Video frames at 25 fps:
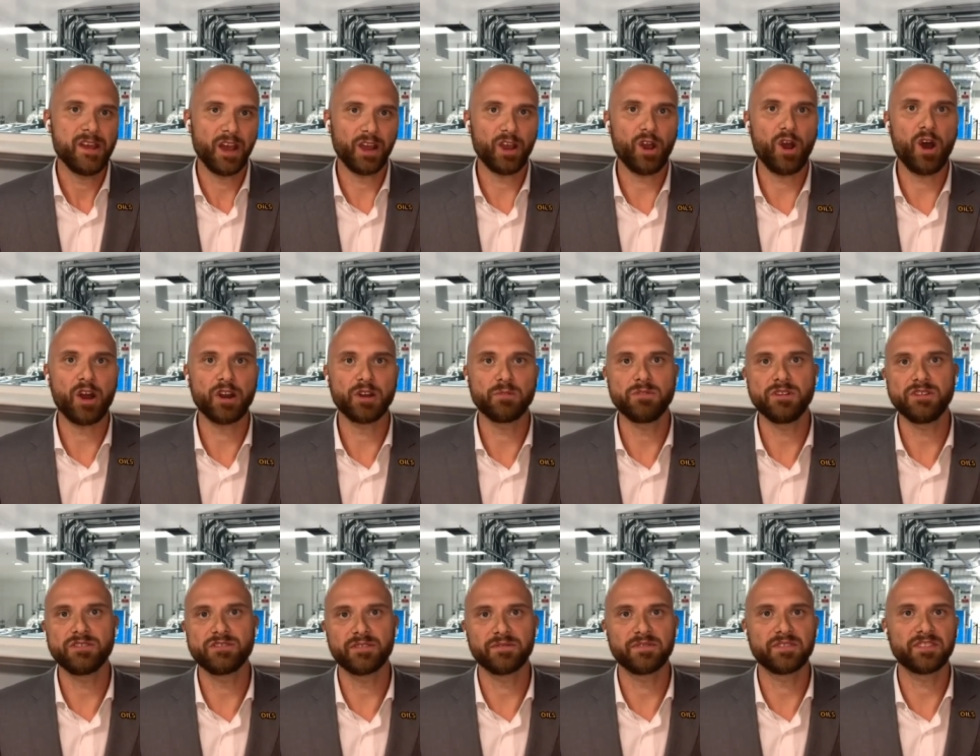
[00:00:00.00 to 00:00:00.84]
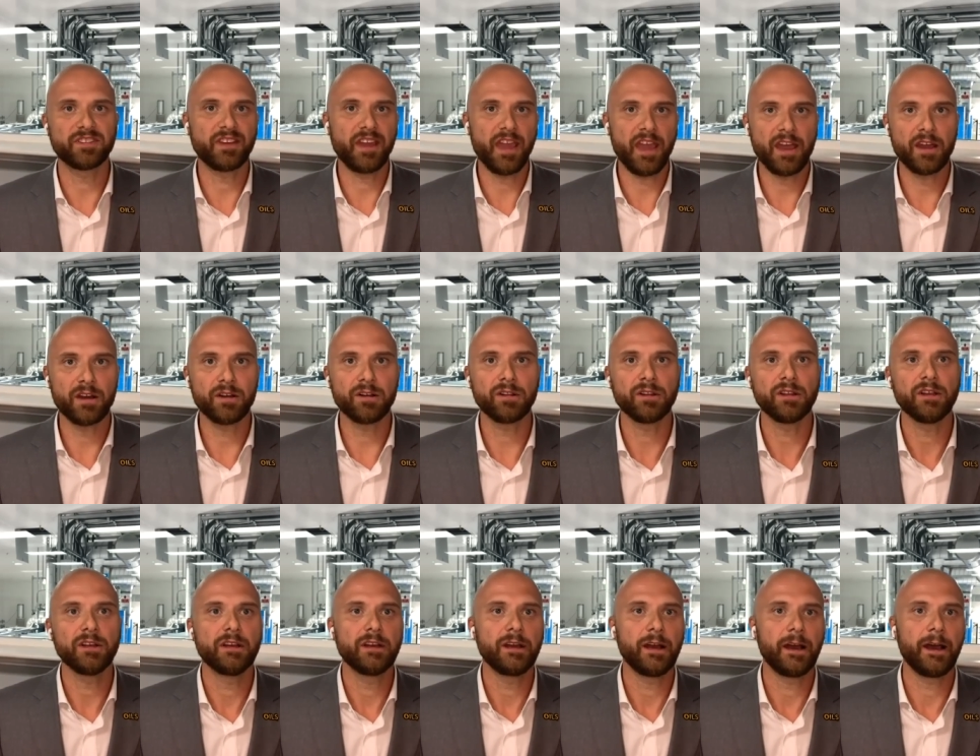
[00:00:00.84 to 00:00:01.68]
economies of scale
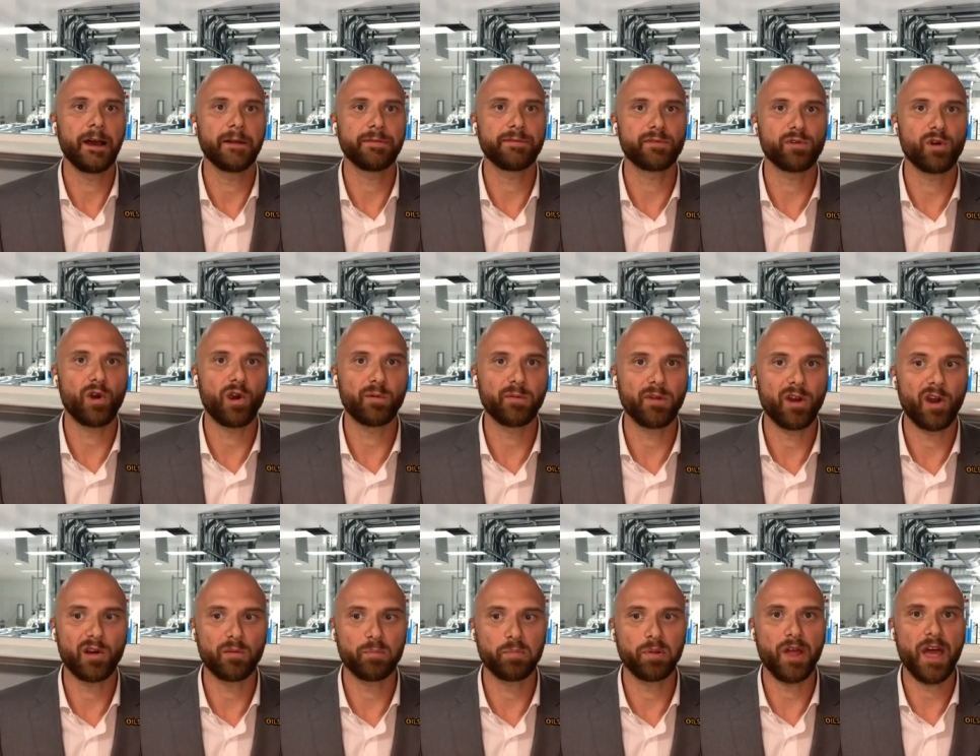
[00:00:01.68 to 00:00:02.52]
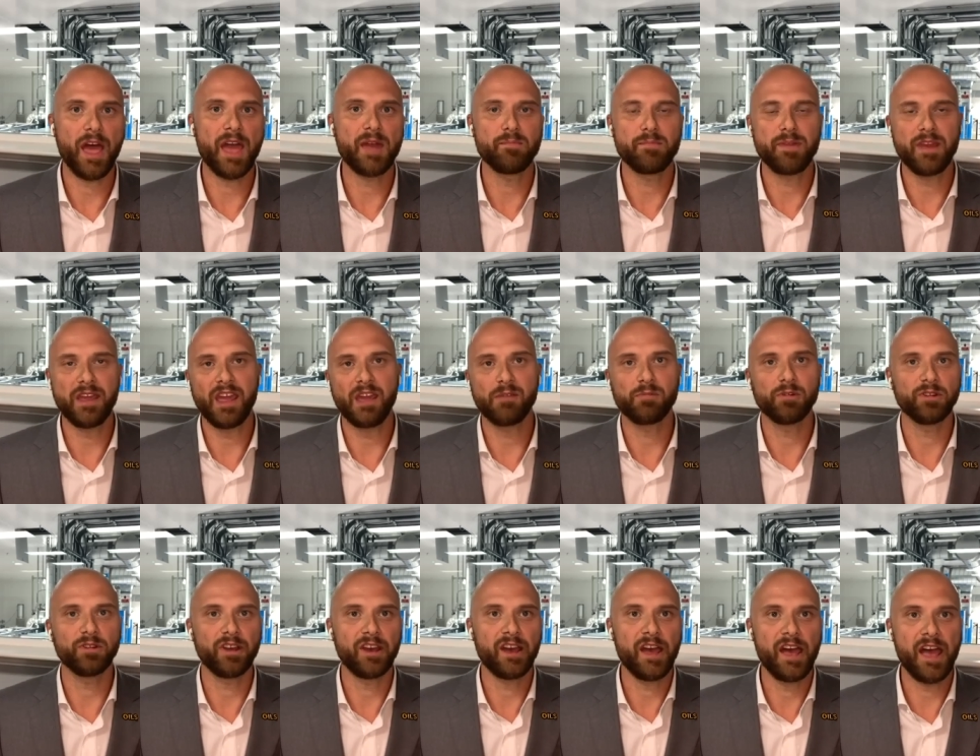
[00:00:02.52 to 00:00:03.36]
uh, through our, our plant, being able
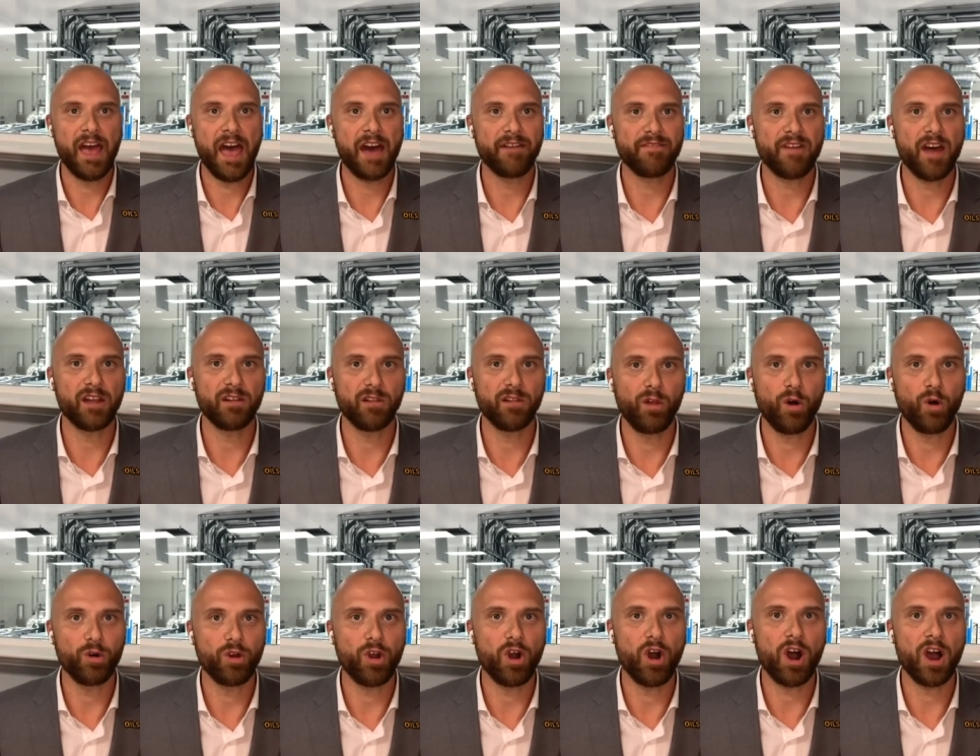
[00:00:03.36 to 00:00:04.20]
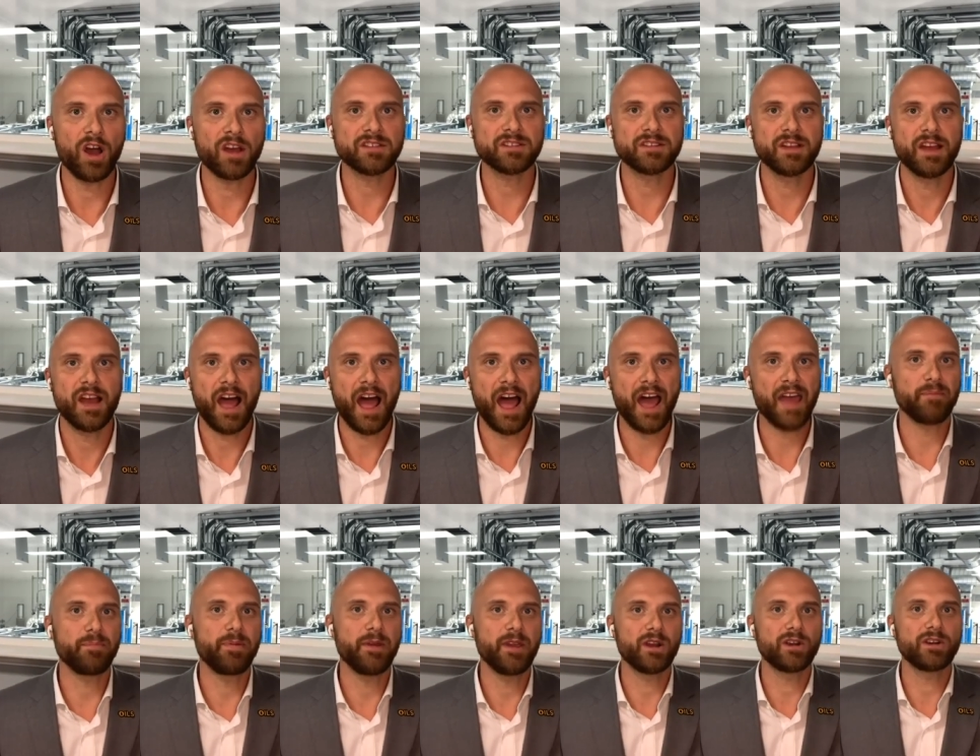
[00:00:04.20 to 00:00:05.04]
to have that low cost, high
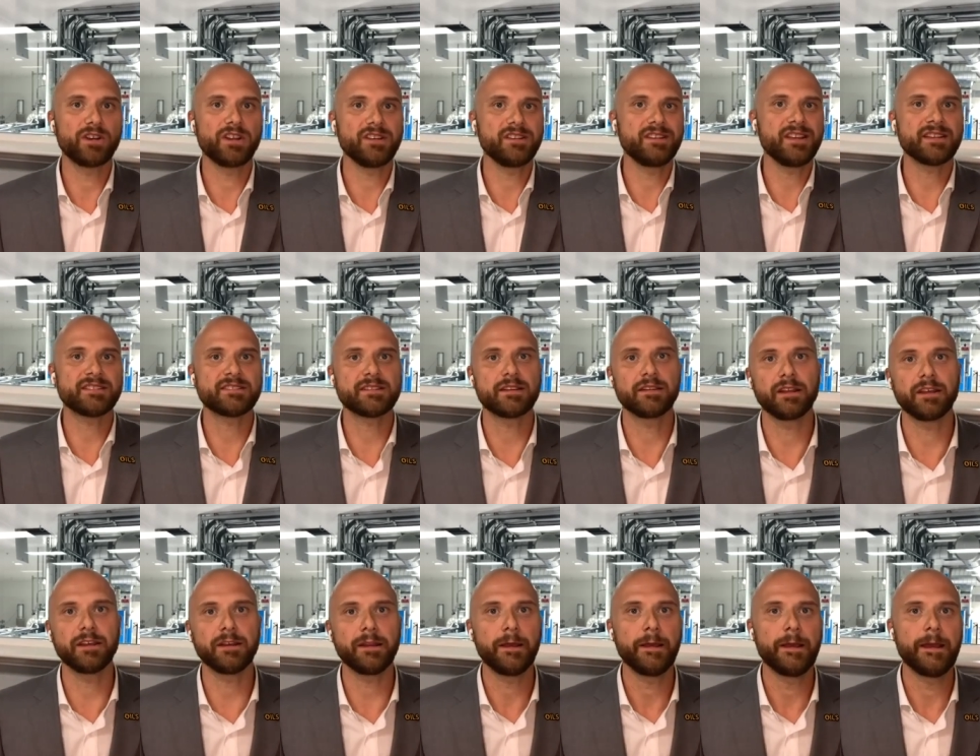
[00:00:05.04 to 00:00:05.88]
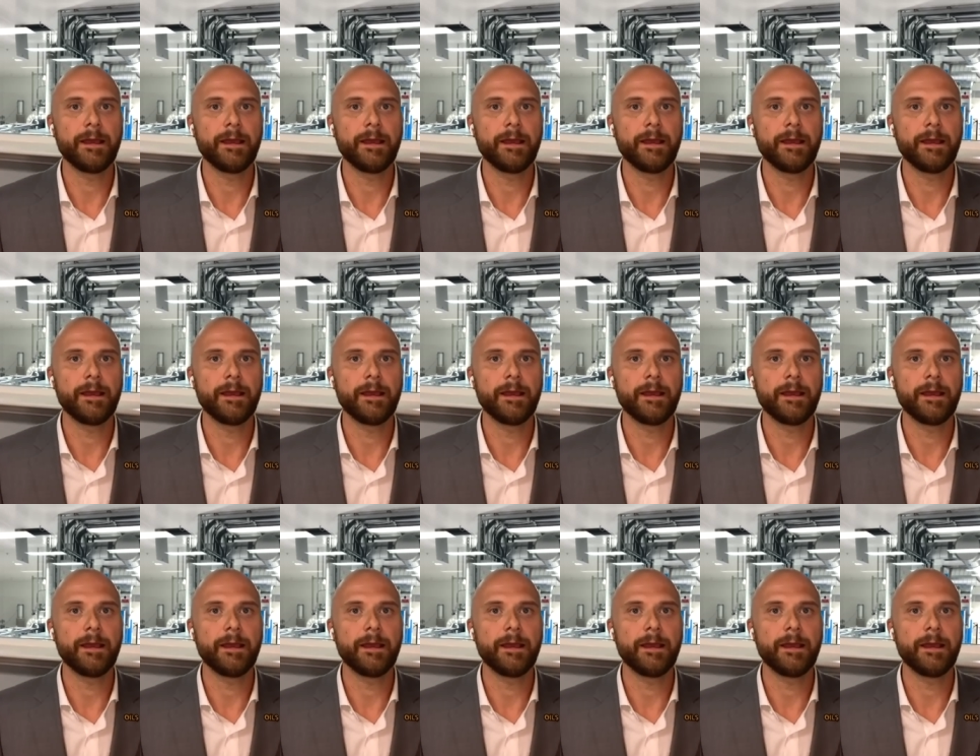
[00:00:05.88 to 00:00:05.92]
purity distillate,